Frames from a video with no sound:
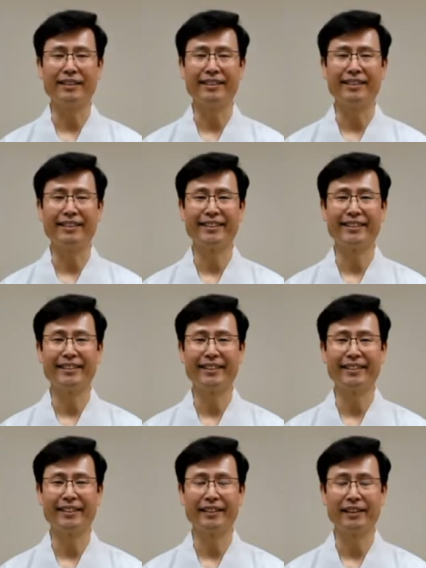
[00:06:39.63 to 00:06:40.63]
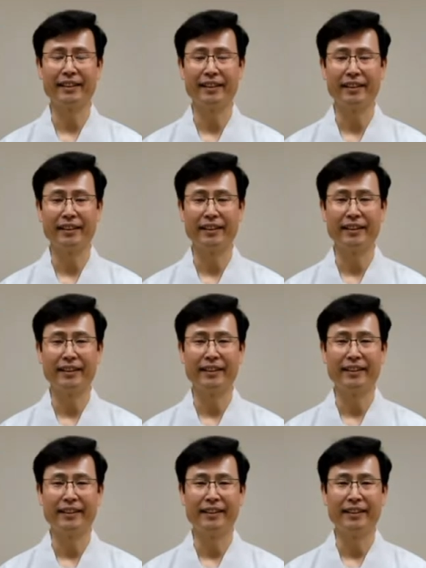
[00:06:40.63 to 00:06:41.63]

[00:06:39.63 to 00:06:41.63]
No one is speaking in this clip.